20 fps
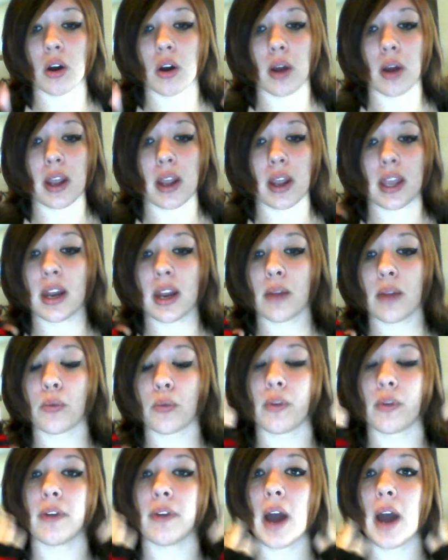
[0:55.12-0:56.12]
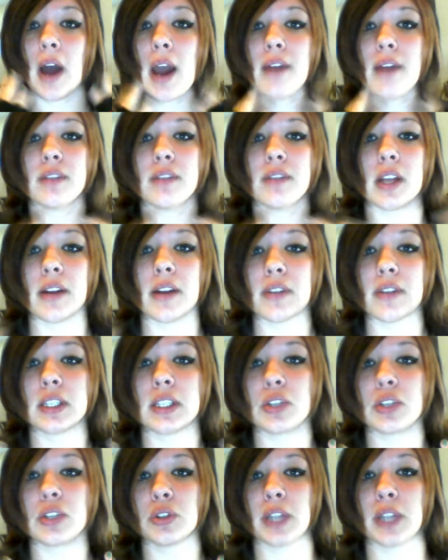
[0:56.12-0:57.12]
get it revived every
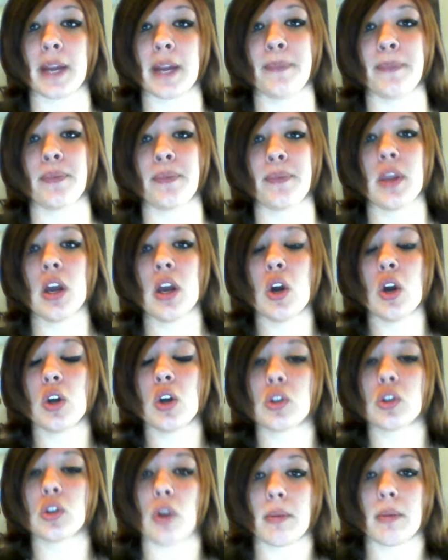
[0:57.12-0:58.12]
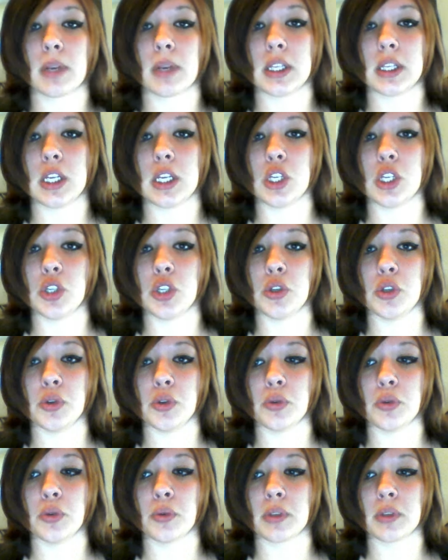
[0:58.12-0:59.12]
single day. So I'm going to teach
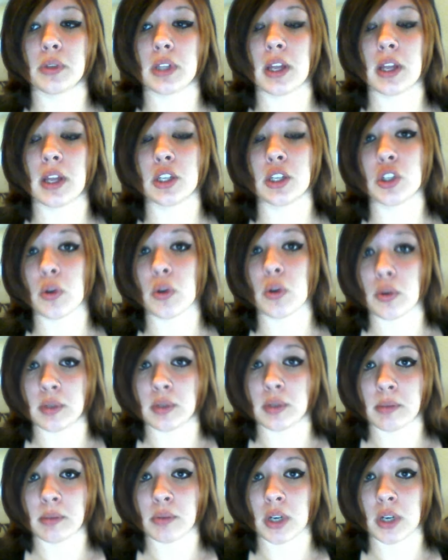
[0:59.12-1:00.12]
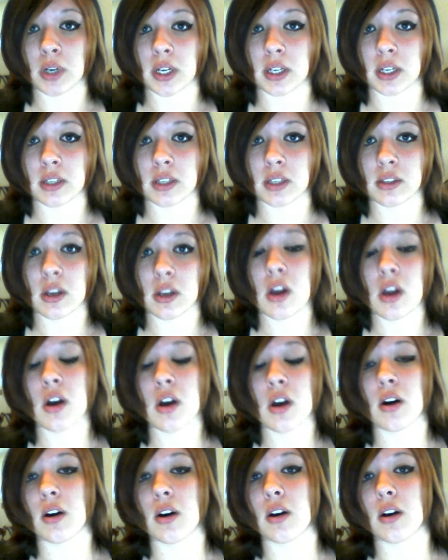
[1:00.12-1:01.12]
you and show you some products
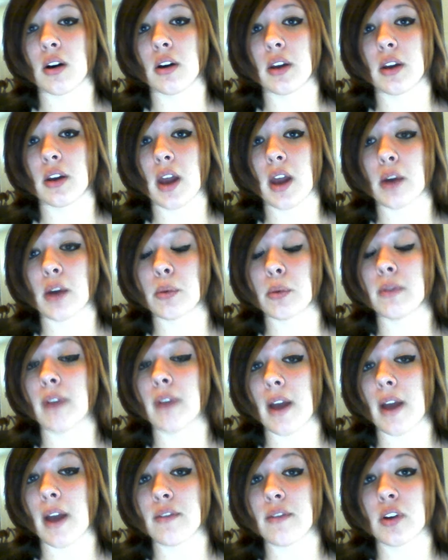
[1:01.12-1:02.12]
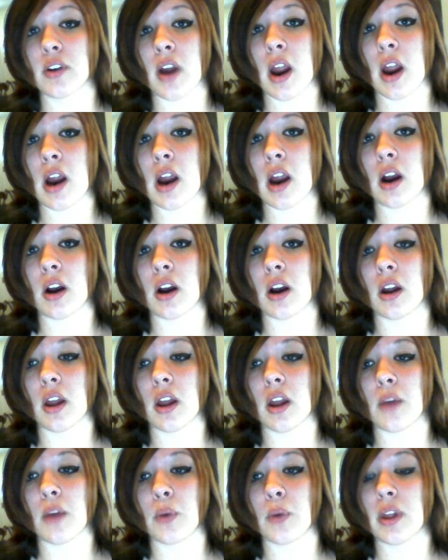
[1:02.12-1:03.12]
on how to revive your hair
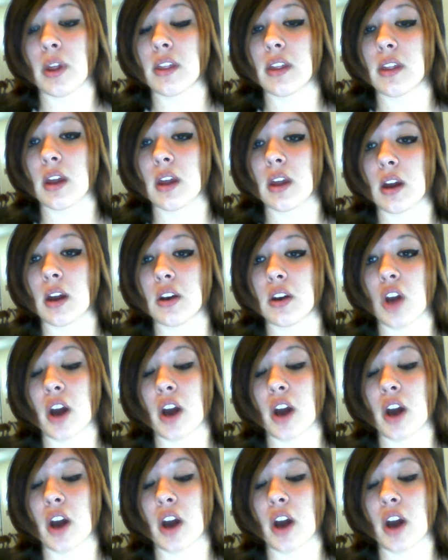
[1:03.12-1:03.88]
with not a